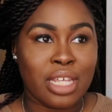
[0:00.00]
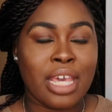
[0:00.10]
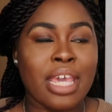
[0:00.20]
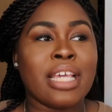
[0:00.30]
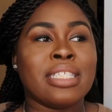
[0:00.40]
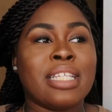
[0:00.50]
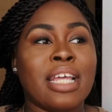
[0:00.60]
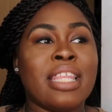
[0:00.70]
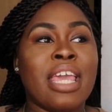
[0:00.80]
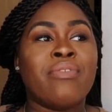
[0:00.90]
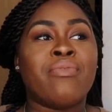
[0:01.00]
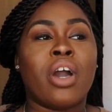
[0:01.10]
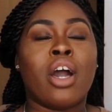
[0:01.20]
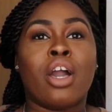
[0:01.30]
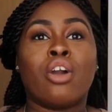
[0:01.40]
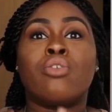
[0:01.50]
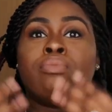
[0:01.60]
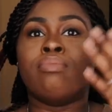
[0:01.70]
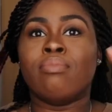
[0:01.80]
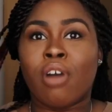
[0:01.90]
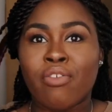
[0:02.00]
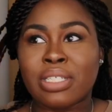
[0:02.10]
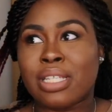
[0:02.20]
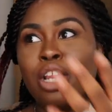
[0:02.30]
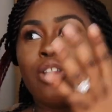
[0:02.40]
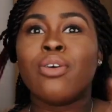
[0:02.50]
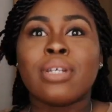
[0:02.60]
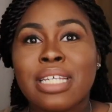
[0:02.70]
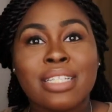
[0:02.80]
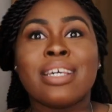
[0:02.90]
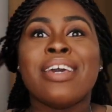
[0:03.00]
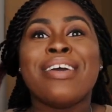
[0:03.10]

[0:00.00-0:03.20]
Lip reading: it is that they've obviously looked at